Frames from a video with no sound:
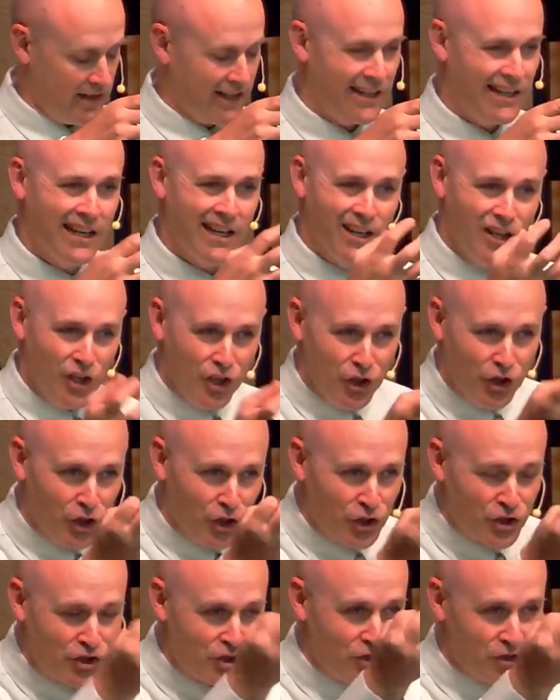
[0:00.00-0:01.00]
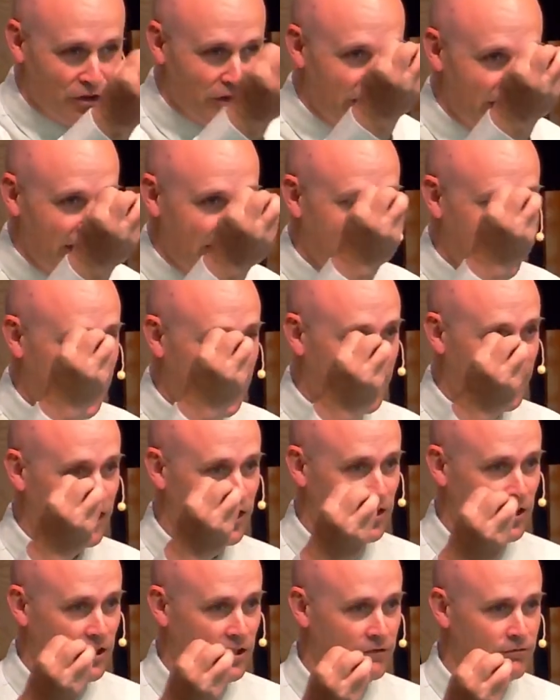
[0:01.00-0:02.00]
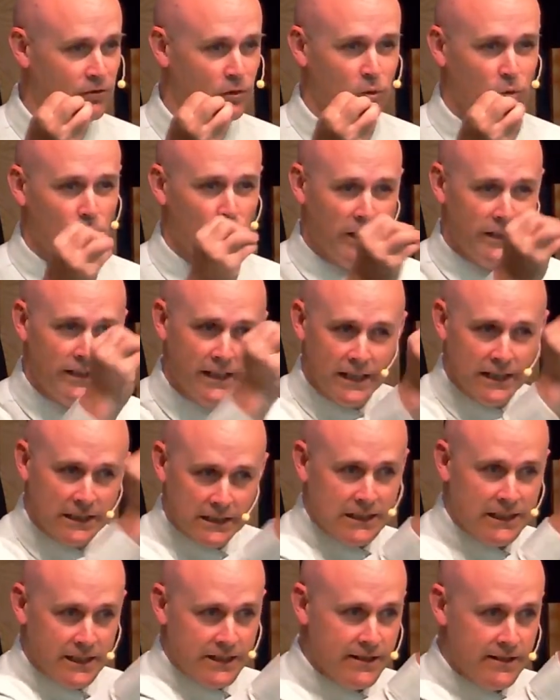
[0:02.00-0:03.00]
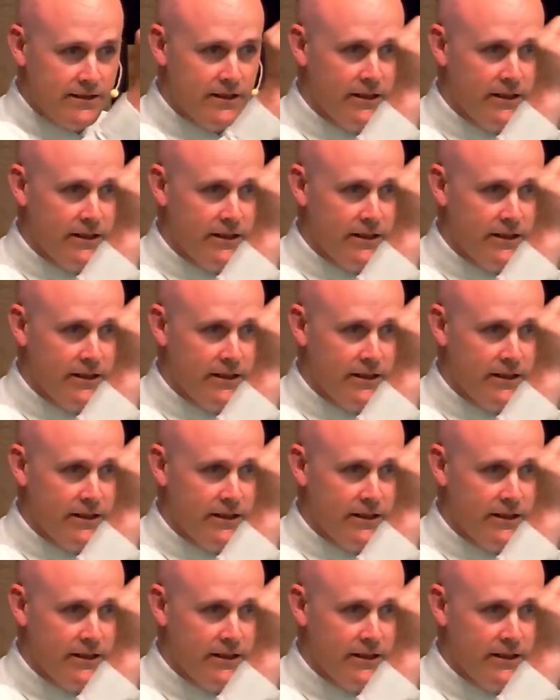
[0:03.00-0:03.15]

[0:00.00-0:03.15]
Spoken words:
I can't nurture that anger for what that guy